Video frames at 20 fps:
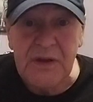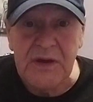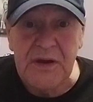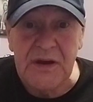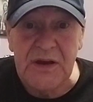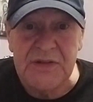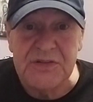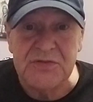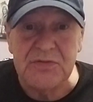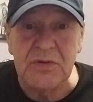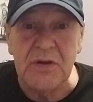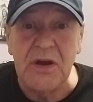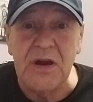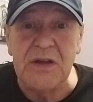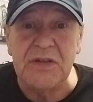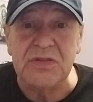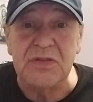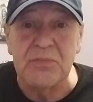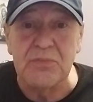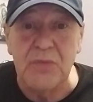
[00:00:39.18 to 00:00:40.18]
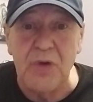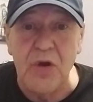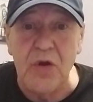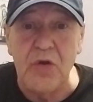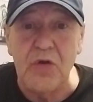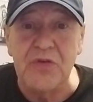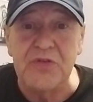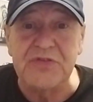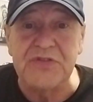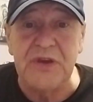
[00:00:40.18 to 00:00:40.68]
That's right, the
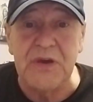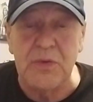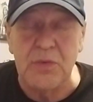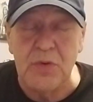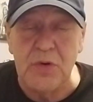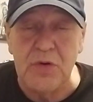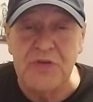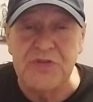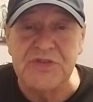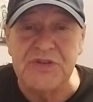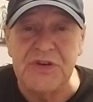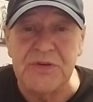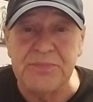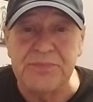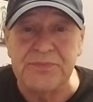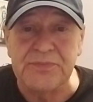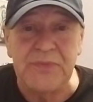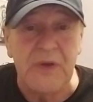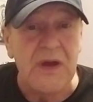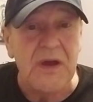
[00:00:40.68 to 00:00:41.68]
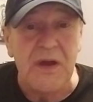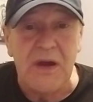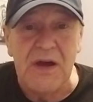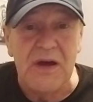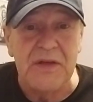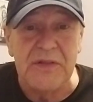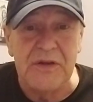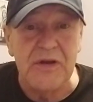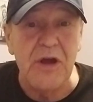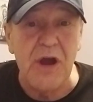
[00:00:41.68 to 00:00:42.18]
morals they worship,
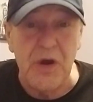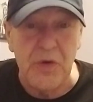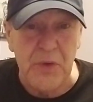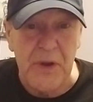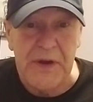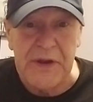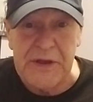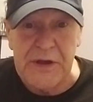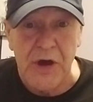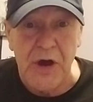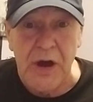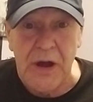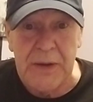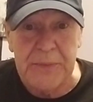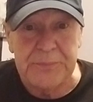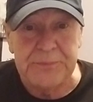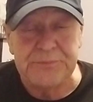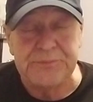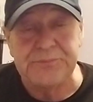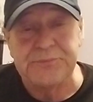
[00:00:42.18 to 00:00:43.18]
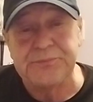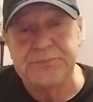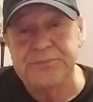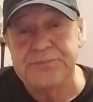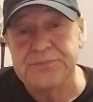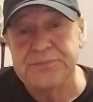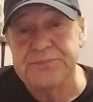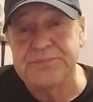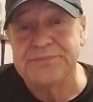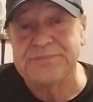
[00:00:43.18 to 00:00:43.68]
they're already gone.
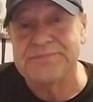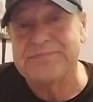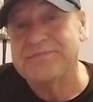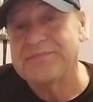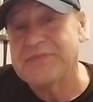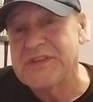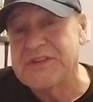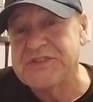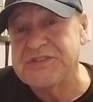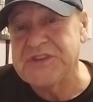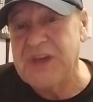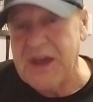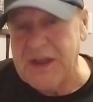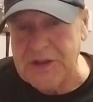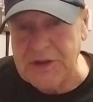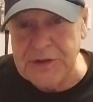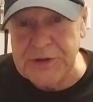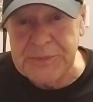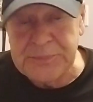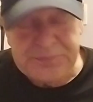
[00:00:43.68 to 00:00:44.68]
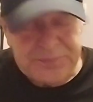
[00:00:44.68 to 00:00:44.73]
Sadly.